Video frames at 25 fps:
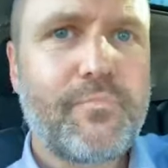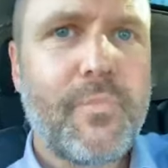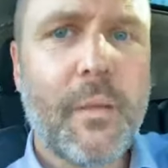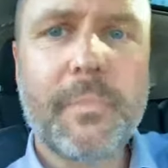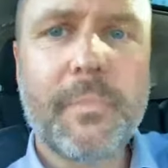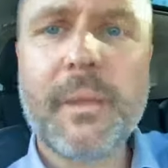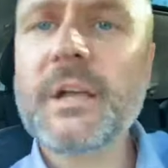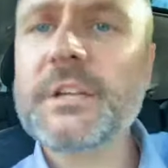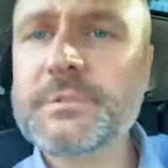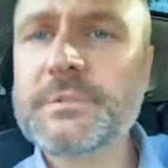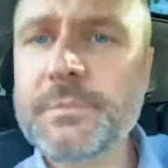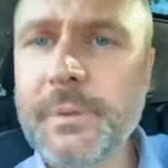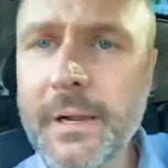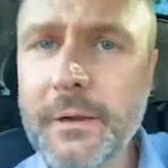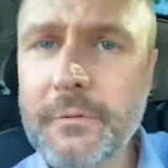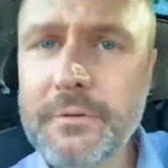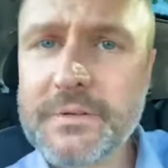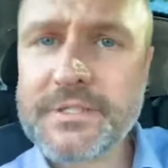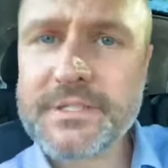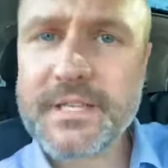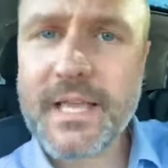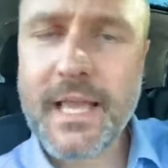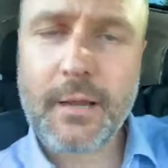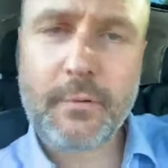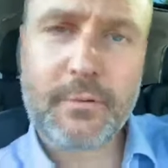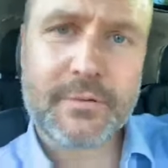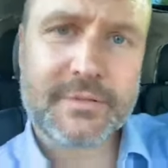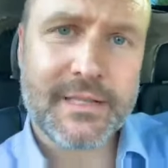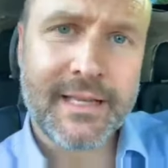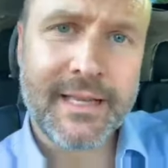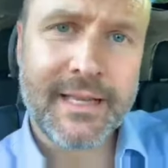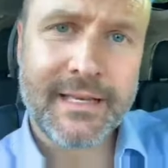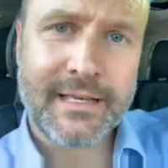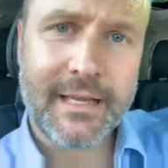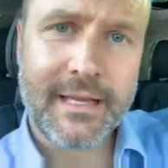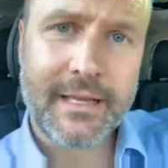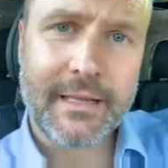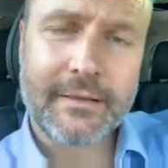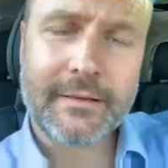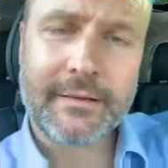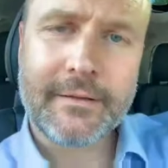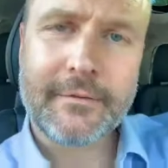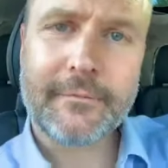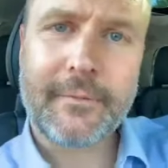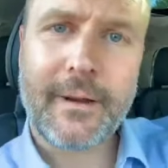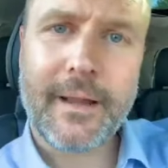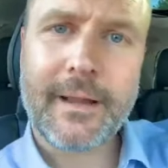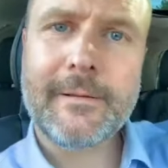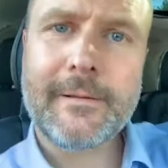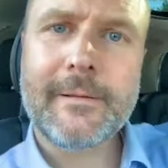because what i was saying was landing
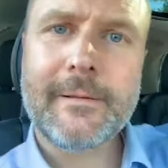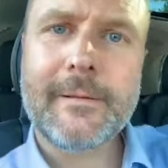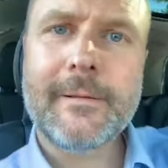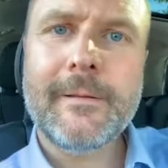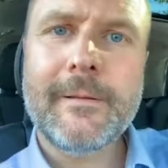right